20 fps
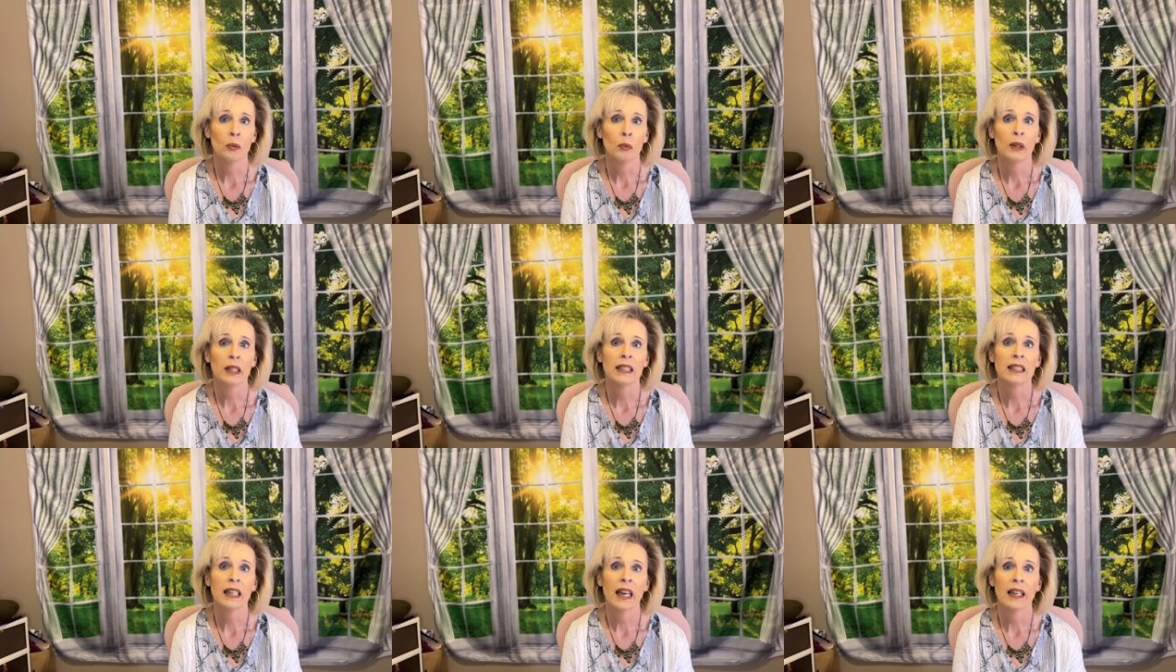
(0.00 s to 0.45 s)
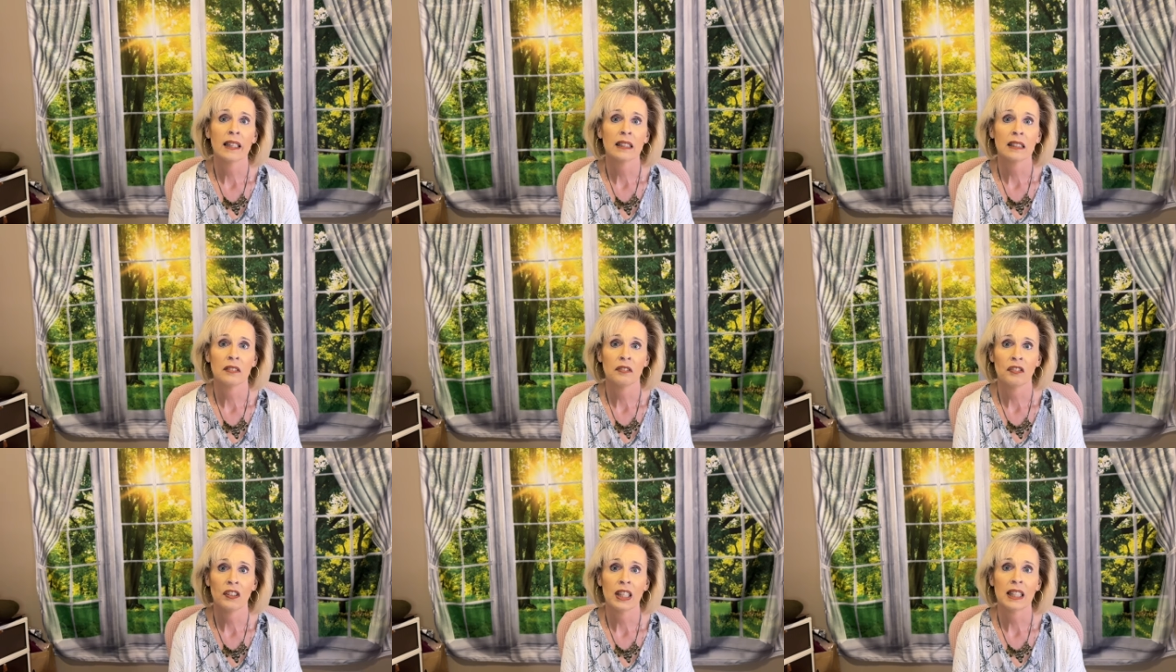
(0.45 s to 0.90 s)
what it takes
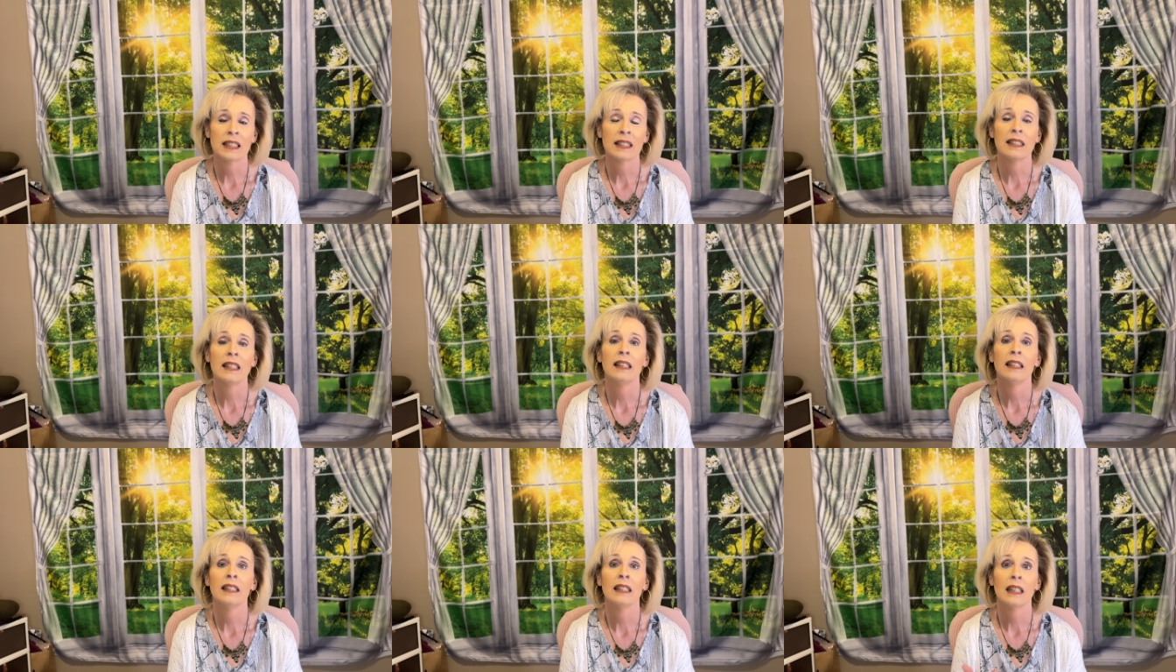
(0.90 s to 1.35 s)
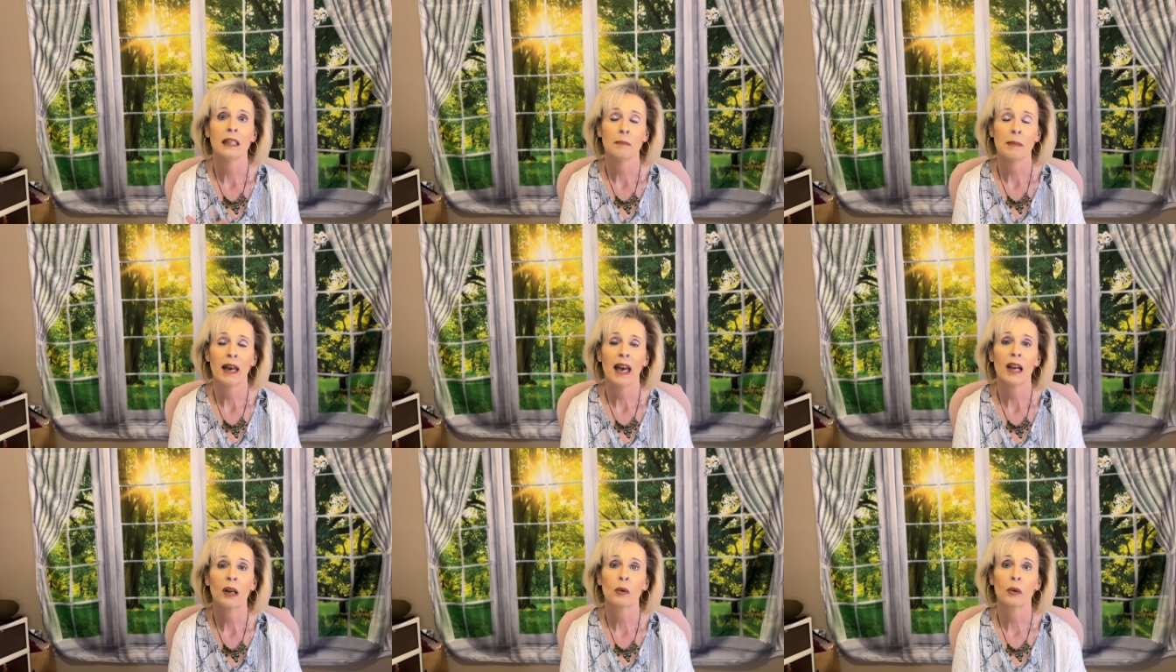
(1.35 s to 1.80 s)
to fix it and get it
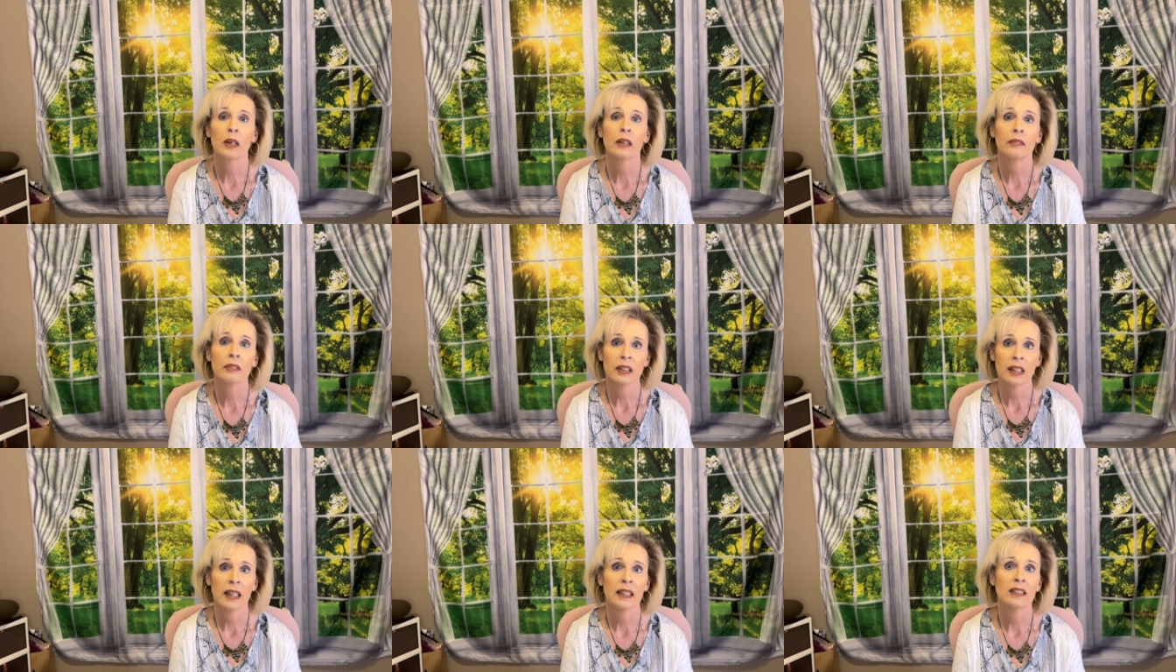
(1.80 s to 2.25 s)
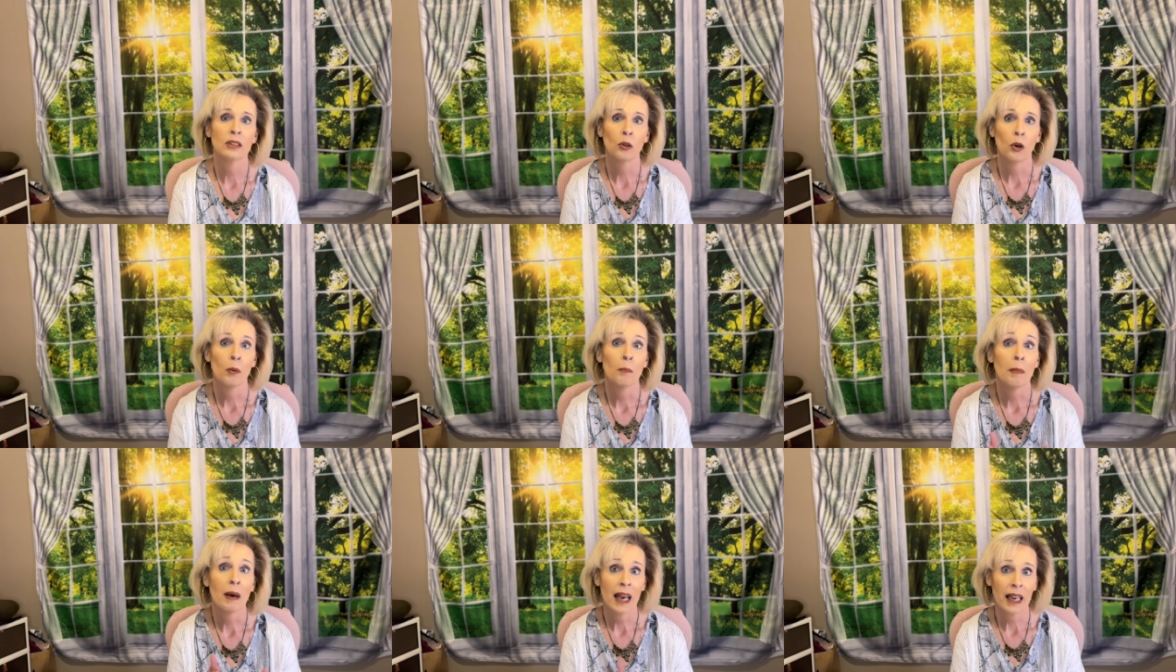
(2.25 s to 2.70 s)
back where everything's
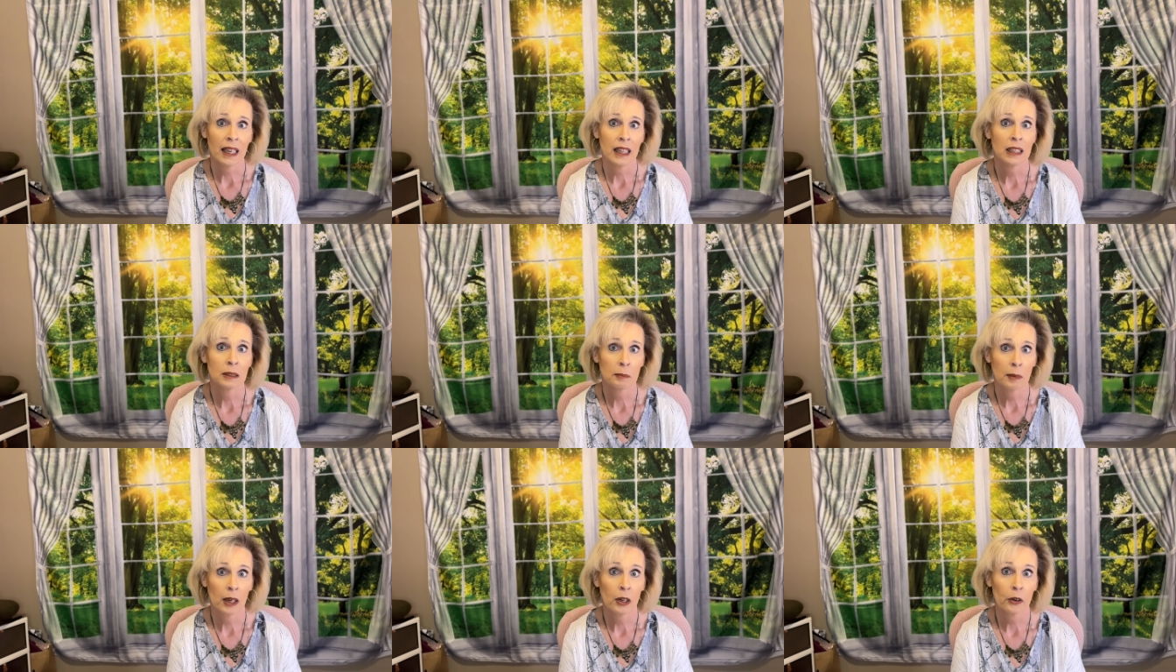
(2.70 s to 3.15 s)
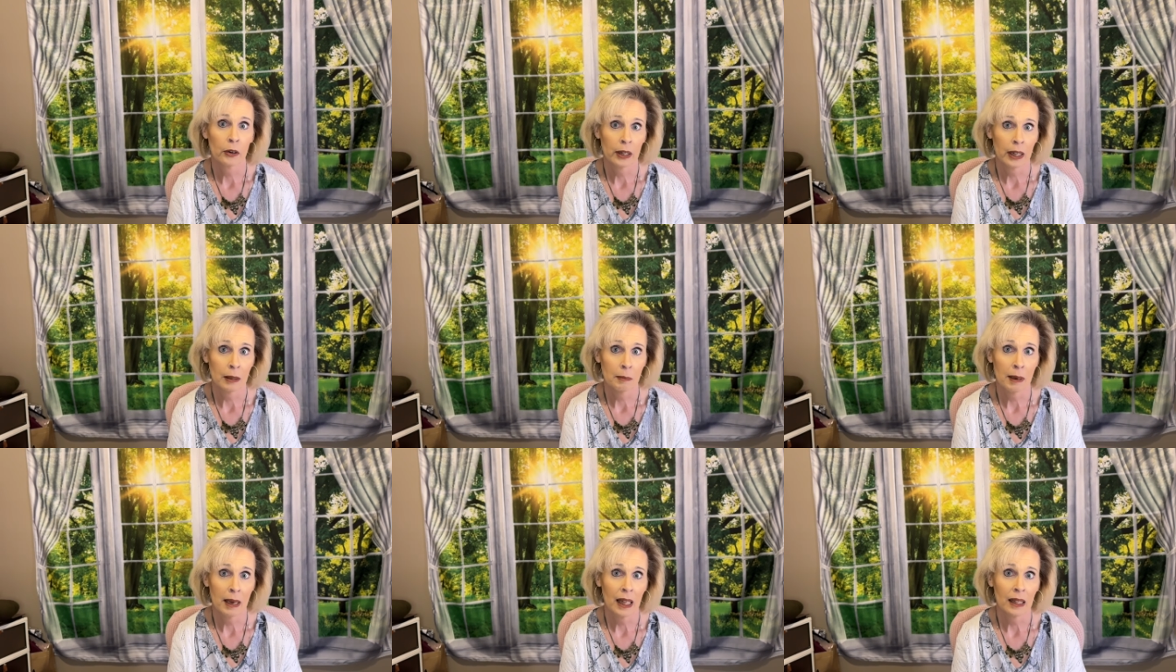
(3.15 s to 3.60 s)
going back into my
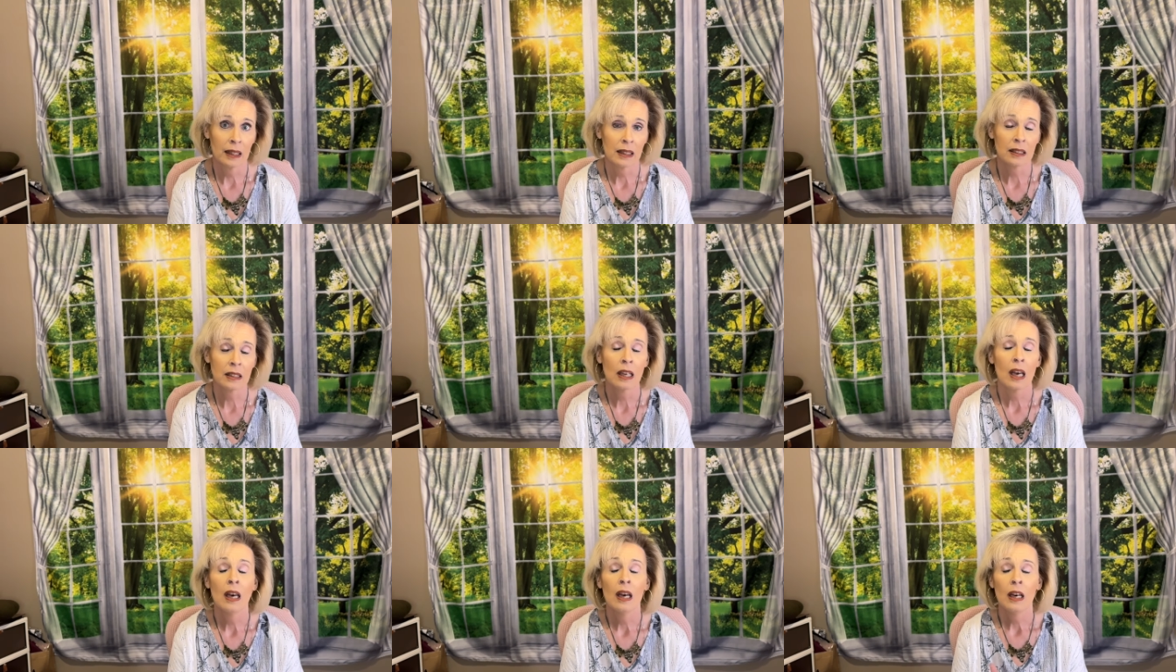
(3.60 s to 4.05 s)
credit balance.